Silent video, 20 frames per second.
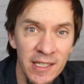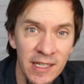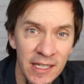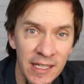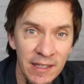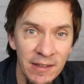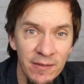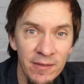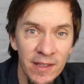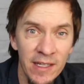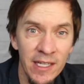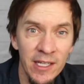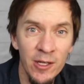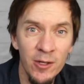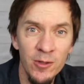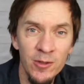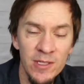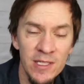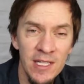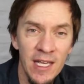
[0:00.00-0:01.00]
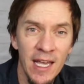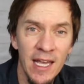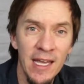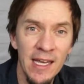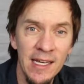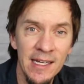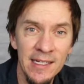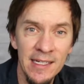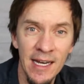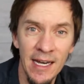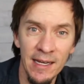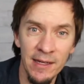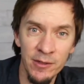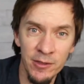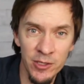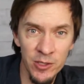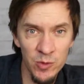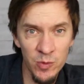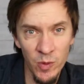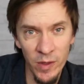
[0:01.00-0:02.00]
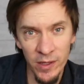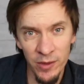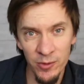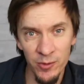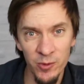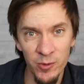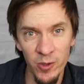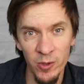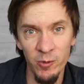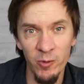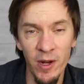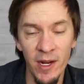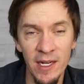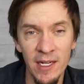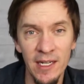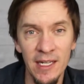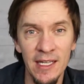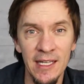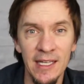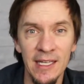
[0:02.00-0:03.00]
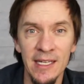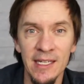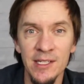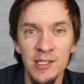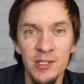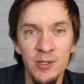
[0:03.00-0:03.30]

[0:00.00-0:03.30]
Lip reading: the videos and I just went through and read it again